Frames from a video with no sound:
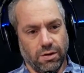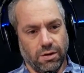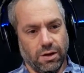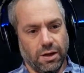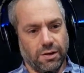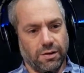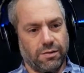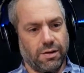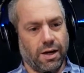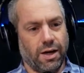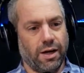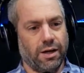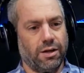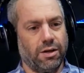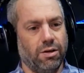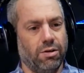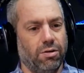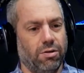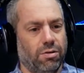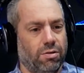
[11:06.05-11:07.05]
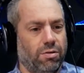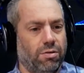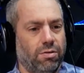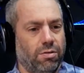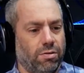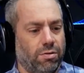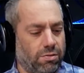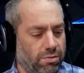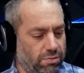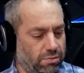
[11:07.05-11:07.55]
It's like
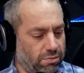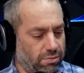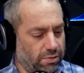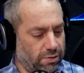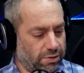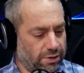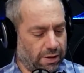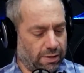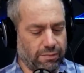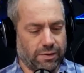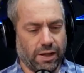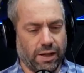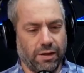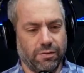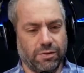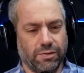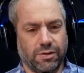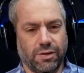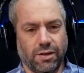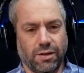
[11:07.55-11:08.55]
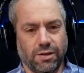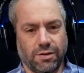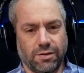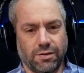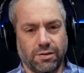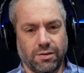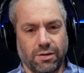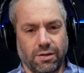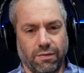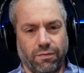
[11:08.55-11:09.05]
sometimes
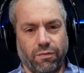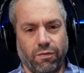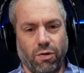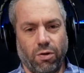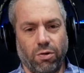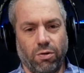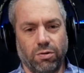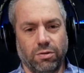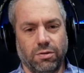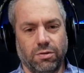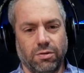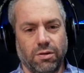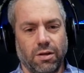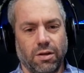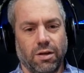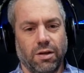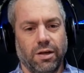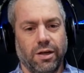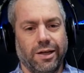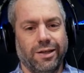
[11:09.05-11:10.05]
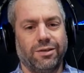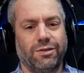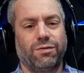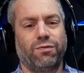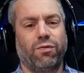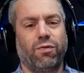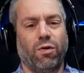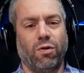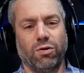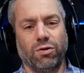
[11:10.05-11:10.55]
the phone is
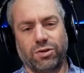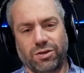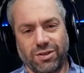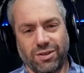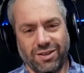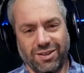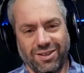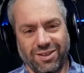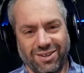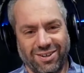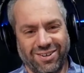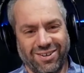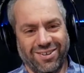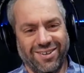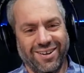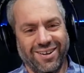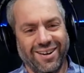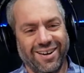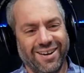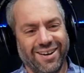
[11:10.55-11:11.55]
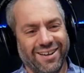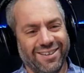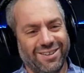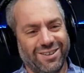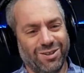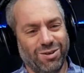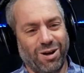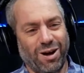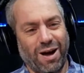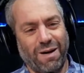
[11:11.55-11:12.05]
forcing you
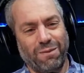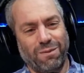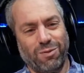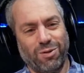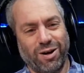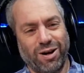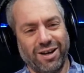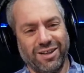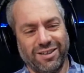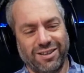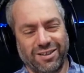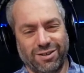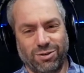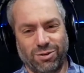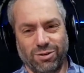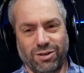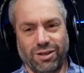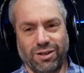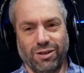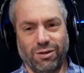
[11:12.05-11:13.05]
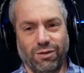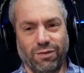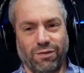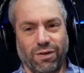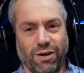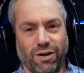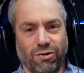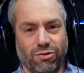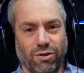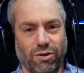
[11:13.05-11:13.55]
to upgrade to the new
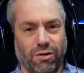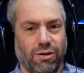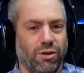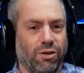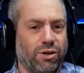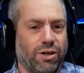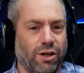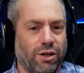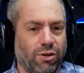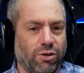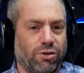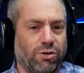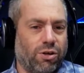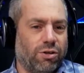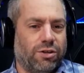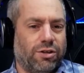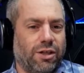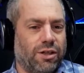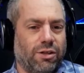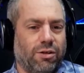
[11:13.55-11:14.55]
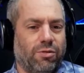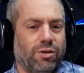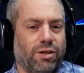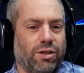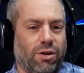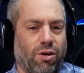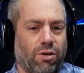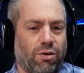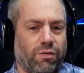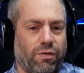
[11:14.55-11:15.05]
version. You cannot continue with
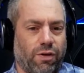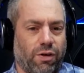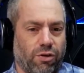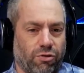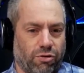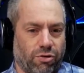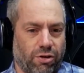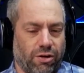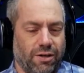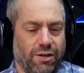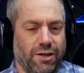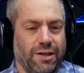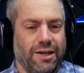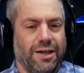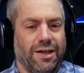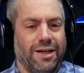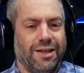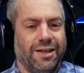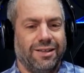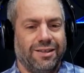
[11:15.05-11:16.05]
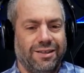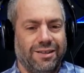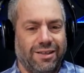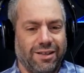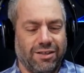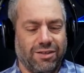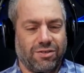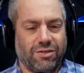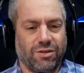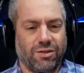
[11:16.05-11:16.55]
the old version.
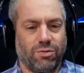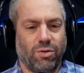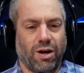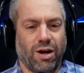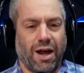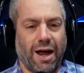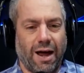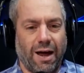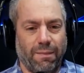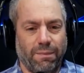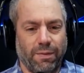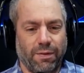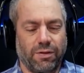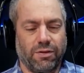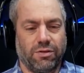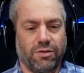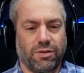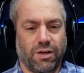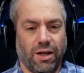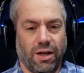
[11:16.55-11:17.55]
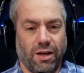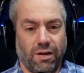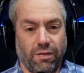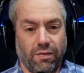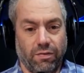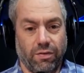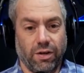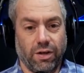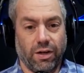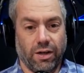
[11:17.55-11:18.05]
This is what happens
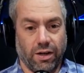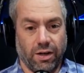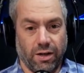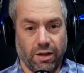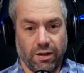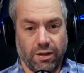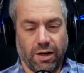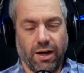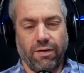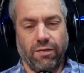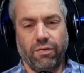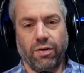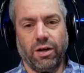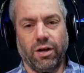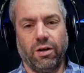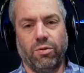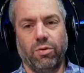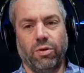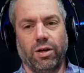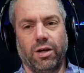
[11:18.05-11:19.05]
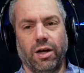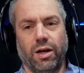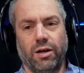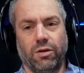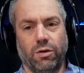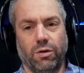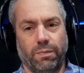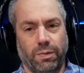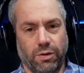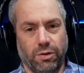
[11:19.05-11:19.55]
every year. Every year we get
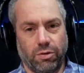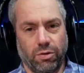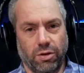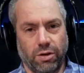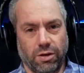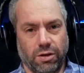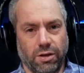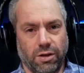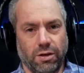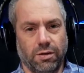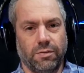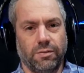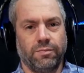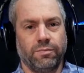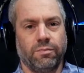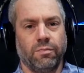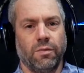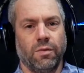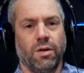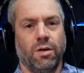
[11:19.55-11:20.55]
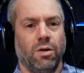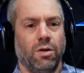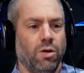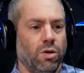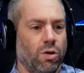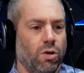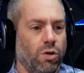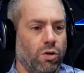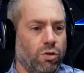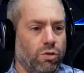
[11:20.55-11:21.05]
an opportunity
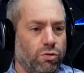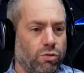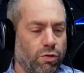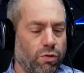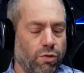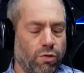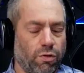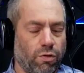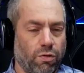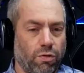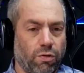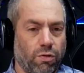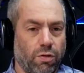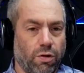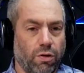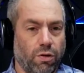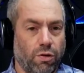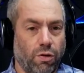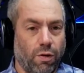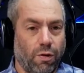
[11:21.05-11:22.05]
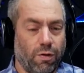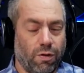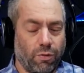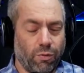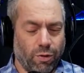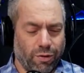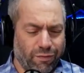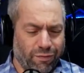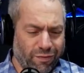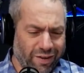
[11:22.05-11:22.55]
to
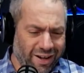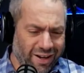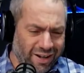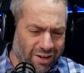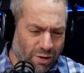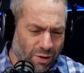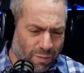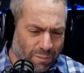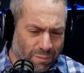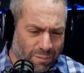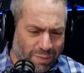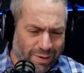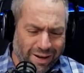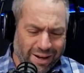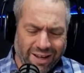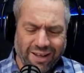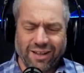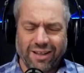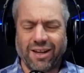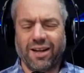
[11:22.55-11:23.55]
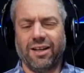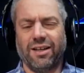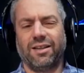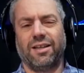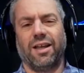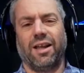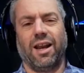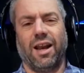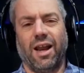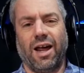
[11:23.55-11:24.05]
reveal completely
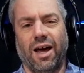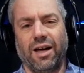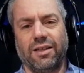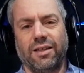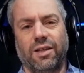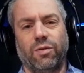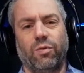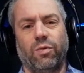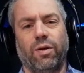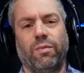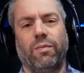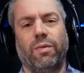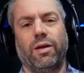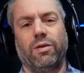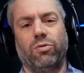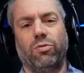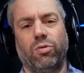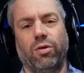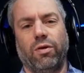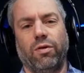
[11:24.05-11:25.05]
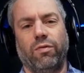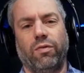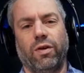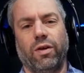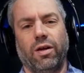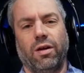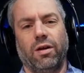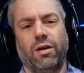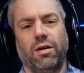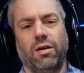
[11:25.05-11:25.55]
the light that we meant to
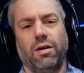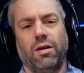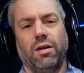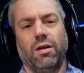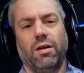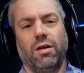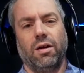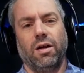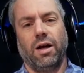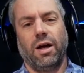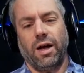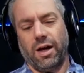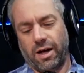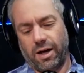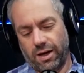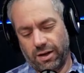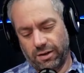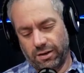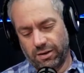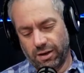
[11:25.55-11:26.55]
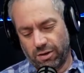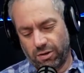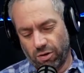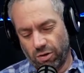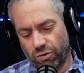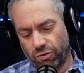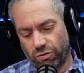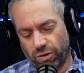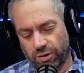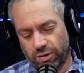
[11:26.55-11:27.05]
reveal, and the
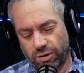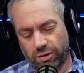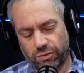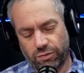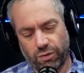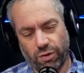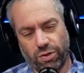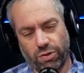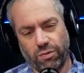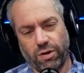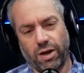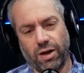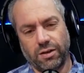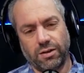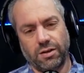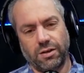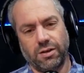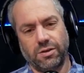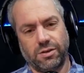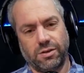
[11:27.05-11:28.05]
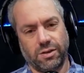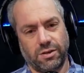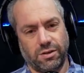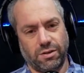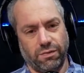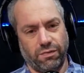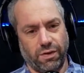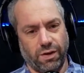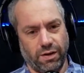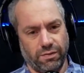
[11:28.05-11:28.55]
contract is for
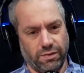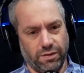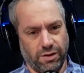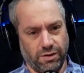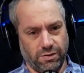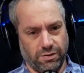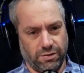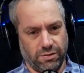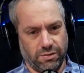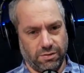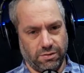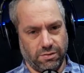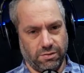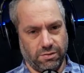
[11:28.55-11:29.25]
365 days.